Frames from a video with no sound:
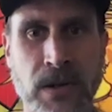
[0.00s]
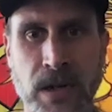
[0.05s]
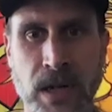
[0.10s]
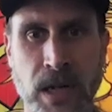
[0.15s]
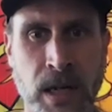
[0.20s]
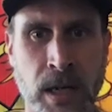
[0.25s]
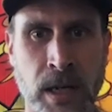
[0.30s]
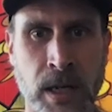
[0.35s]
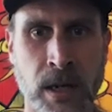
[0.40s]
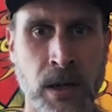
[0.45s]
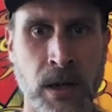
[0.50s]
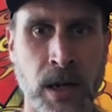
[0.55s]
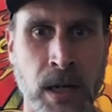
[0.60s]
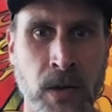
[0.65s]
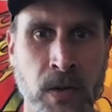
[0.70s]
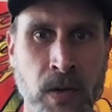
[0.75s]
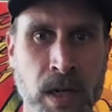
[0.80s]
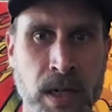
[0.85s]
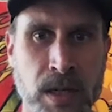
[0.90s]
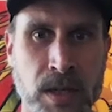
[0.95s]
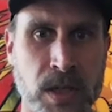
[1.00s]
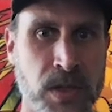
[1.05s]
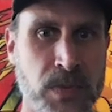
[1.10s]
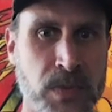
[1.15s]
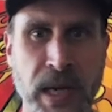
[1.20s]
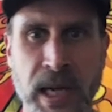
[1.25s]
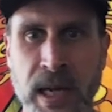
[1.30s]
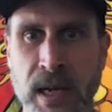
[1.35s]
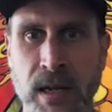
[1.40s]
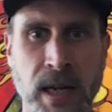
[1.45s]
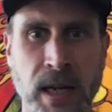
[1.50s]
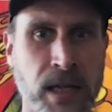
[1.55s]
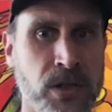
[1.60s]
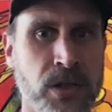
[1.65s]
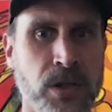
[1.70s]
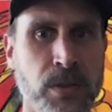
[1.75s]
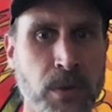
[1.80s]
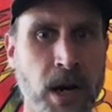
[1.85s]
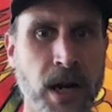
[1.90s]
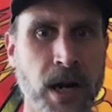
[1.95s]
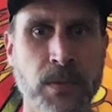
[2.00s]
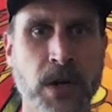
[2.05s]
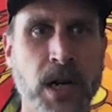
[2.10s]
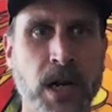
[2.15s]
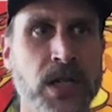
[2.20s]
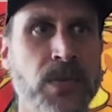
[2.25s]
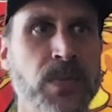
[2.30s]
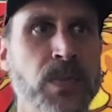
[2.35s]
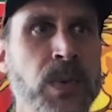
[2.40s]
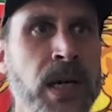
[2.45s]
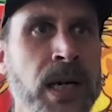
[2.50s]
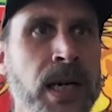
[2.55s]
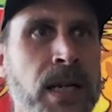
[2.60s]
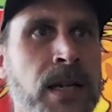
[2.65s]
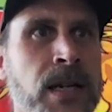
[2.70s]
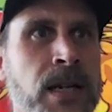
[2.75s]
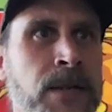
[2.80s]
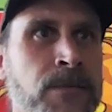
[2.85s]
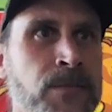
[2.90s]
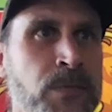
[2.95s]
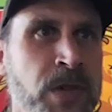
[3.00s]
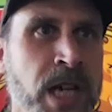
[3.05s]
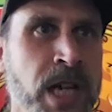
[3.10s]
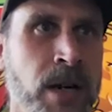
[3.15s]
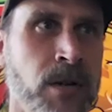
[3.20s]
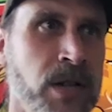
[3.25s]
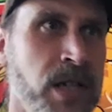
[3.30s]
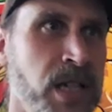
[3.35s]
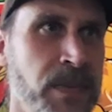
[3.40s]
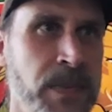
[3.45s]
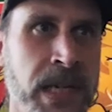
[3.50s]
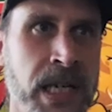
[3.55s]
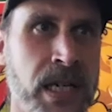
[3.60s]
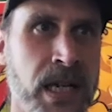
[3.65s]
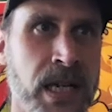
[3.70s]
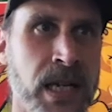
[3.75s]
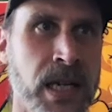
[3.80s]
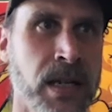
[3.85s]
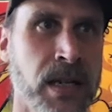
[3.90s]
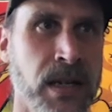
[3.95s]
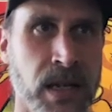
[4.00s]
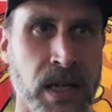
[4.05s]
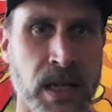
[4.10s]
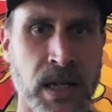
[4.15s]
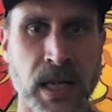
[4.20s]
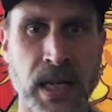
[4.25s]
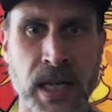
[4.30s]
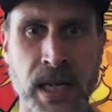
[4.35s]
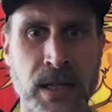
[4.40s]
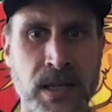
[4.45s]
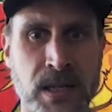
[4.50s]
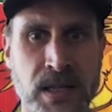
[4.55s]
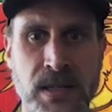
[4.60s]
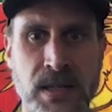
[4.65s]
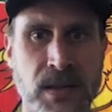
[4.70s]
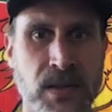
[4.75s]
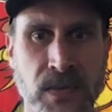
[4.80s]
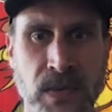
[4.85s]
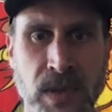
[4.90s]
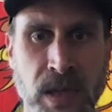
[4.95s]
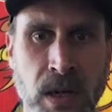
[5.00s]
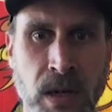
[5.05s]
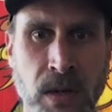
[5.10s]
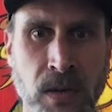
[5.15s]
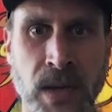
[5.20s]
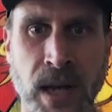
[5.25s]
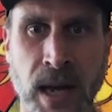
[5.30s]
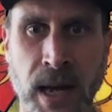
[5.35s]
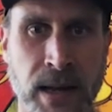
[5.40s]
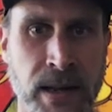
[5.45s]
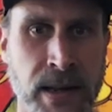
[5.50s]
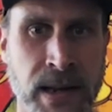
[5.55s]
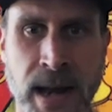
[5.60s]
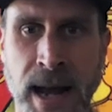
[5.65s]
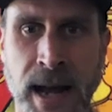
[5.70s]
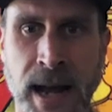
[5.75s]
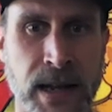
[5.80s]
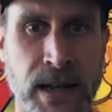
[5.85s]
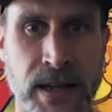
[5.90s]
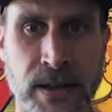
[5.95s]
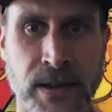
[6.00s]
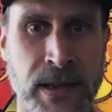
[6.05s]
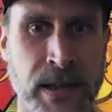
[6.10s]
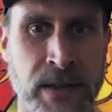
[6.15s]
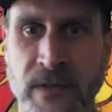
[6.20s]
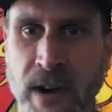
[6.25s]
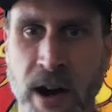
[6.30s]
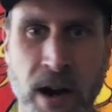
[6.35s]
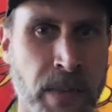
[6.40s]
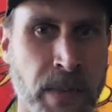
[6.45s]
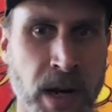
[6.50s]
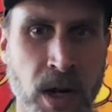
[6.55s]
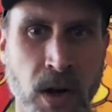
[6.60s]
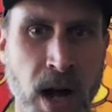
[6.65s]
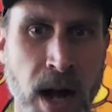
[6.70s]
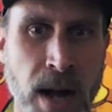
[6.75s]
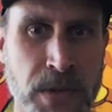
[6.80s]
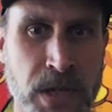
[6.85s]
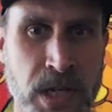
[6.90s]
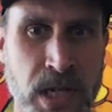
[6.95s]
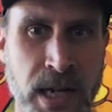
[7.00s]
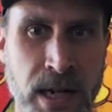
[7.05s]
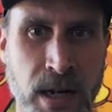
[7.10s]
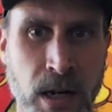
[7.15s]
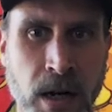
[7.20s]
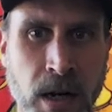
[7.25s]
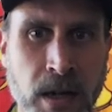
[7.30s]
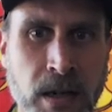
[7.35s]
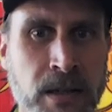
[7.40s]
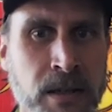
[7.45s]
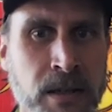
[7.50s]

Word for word: You know, I don't want to just paint like too broad a brush, but generally speaking, it's, you know, not the environmental option at all.